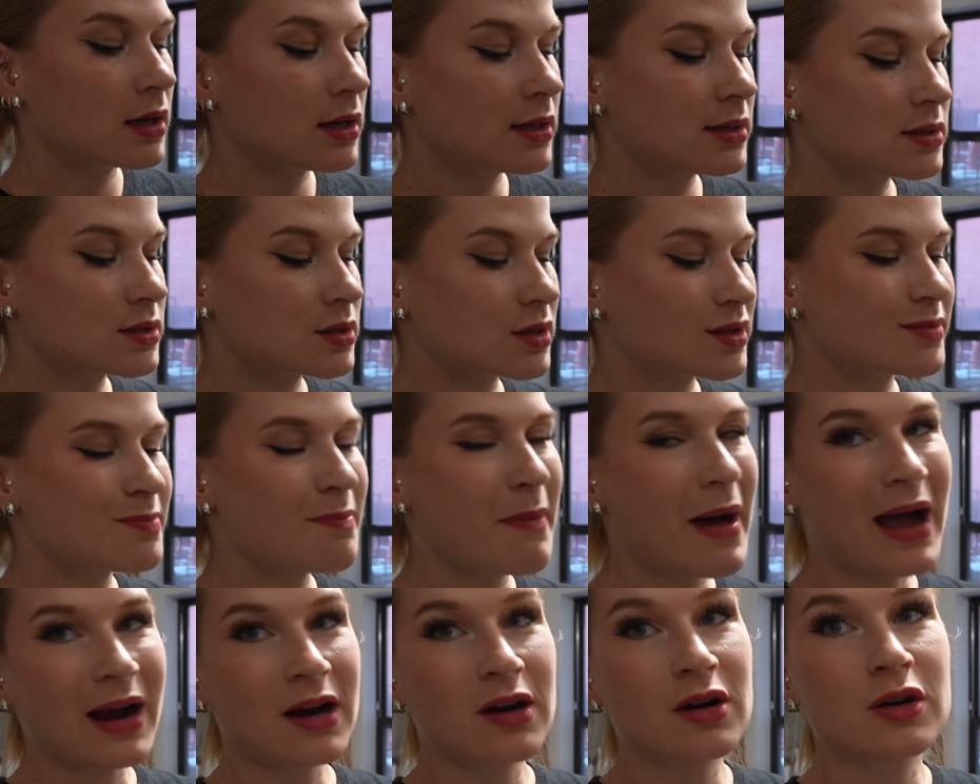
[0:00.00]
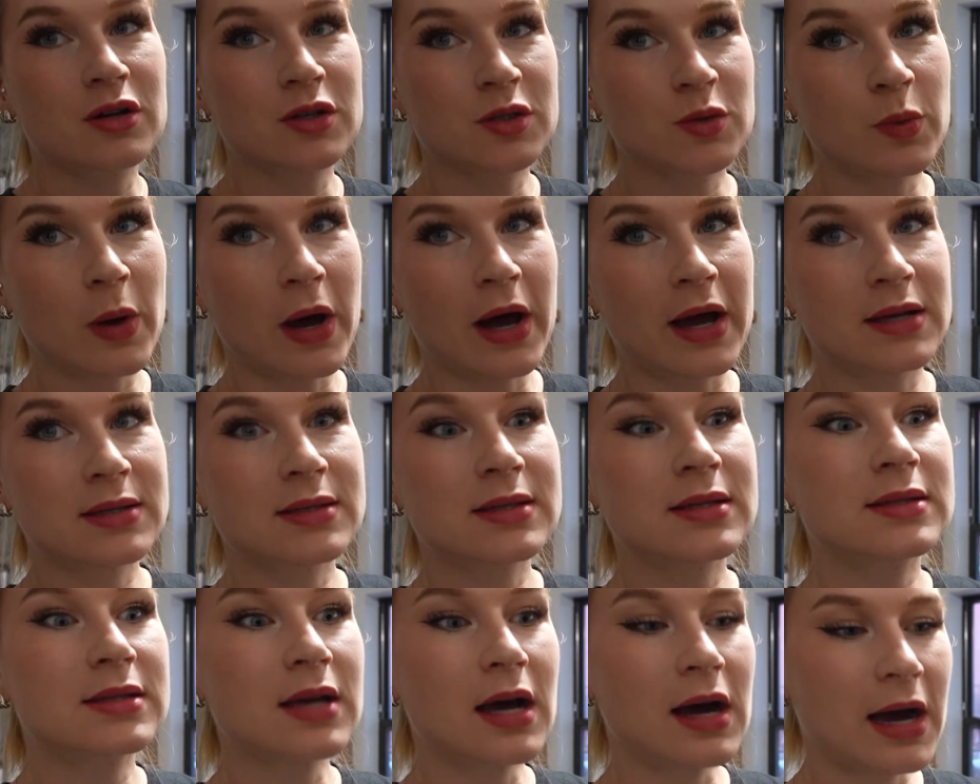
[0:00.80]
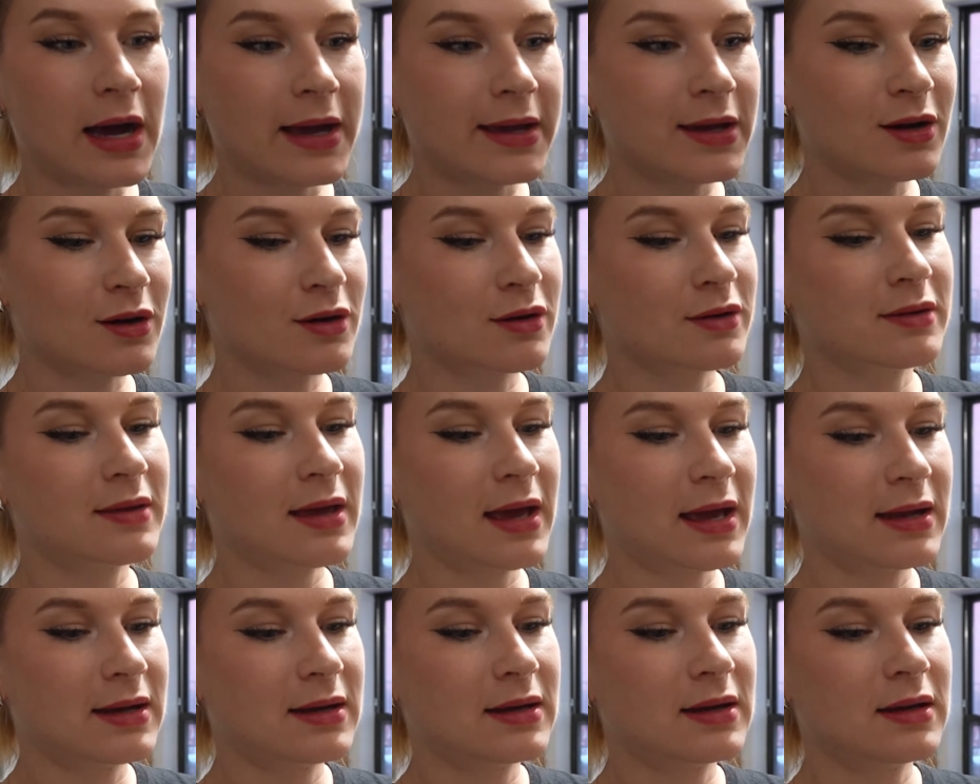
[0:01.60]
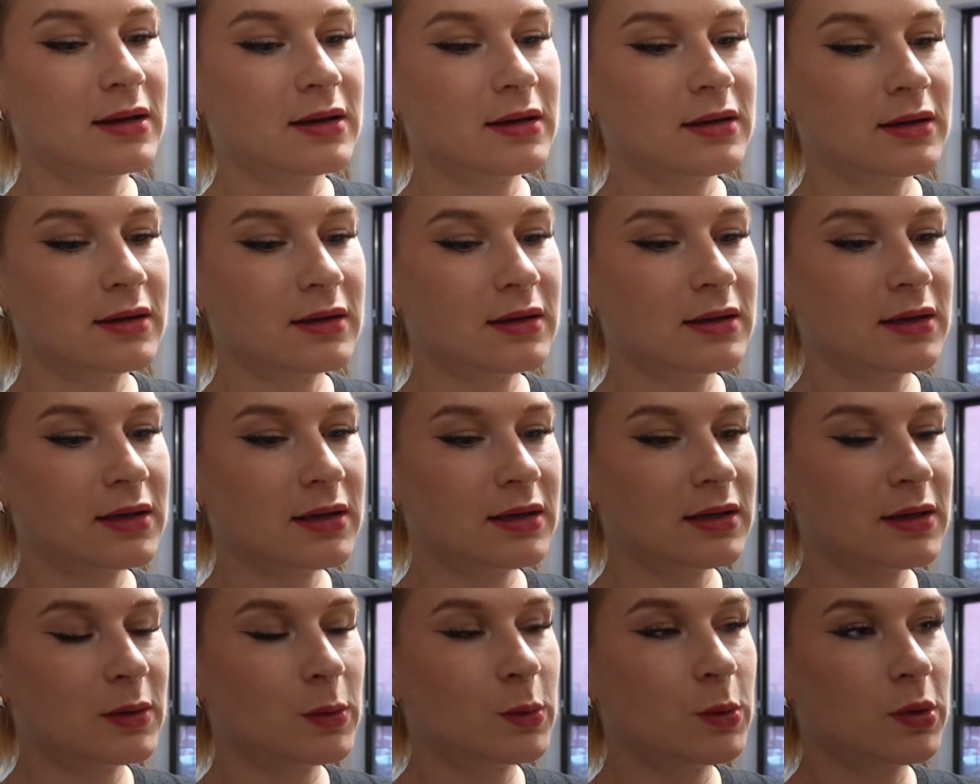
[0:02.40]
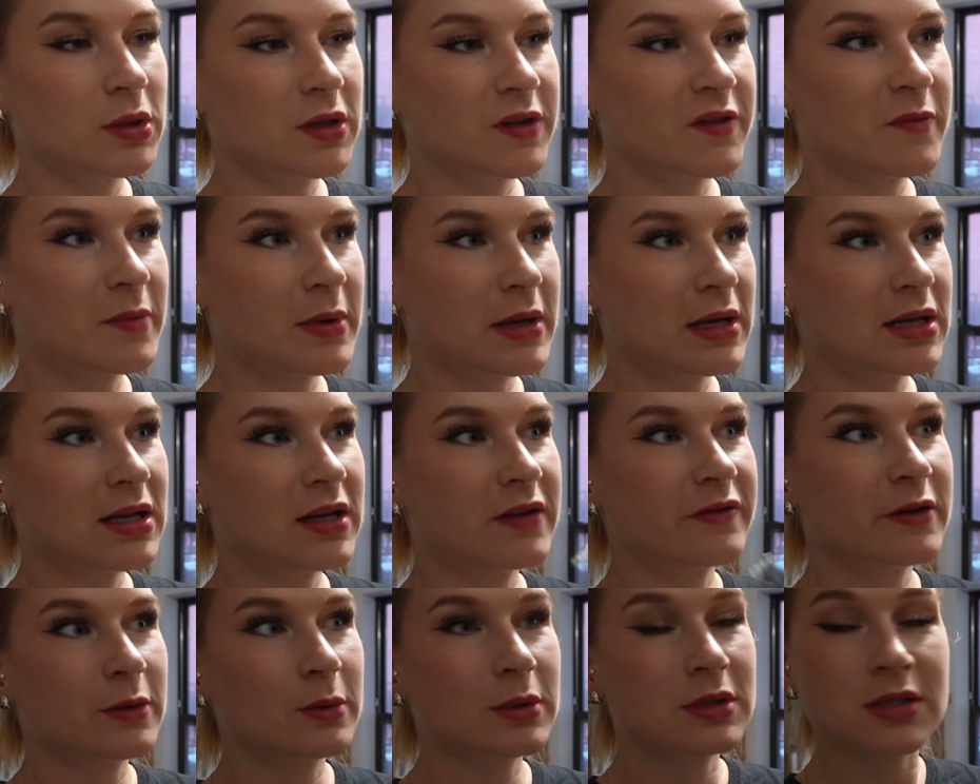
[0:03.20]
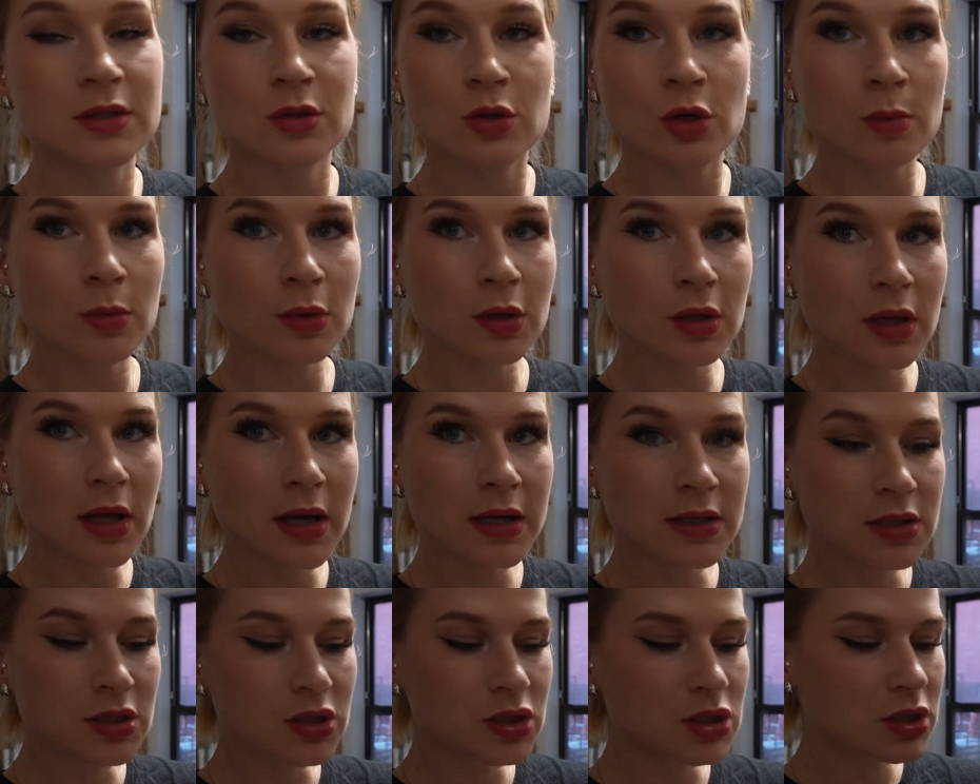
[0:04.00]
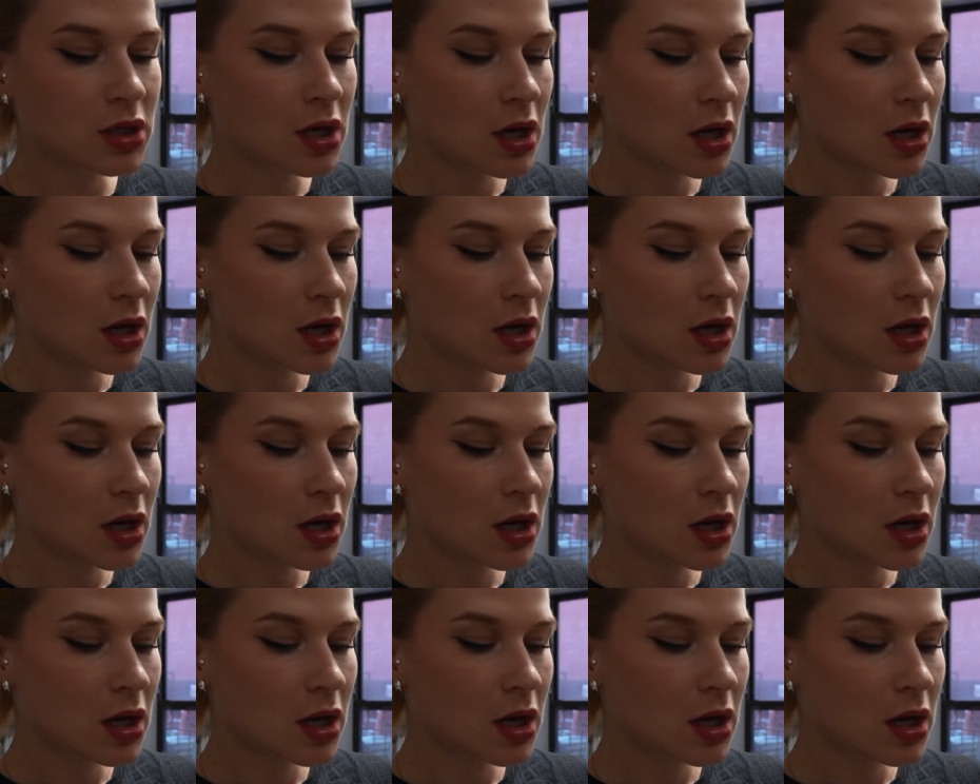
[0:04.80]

It's just macros wise, it's higher than it would have been if it was normal lunch.